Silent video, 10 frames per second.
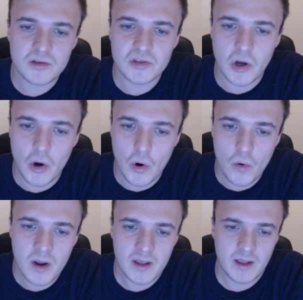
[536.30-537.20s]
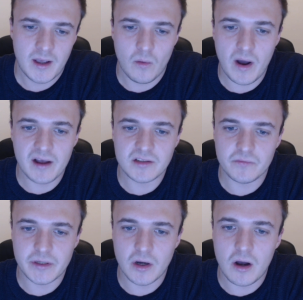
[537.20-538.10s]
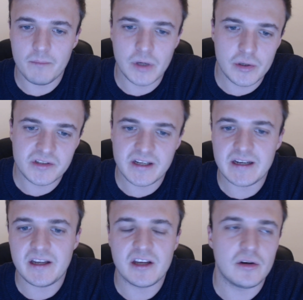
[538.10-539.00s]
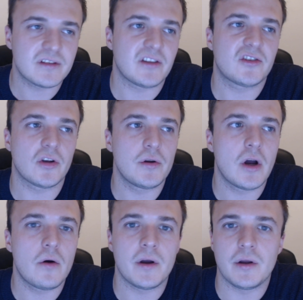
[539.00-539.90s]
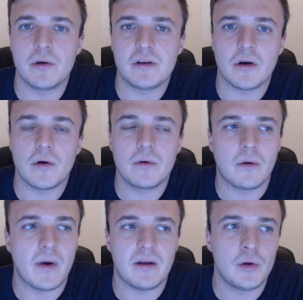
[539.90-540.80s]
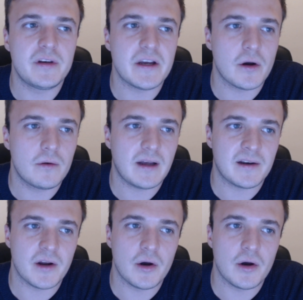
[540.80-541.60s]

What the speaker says: So what else have we got? Music. You can use like Suno and Udo or what Udio. I don't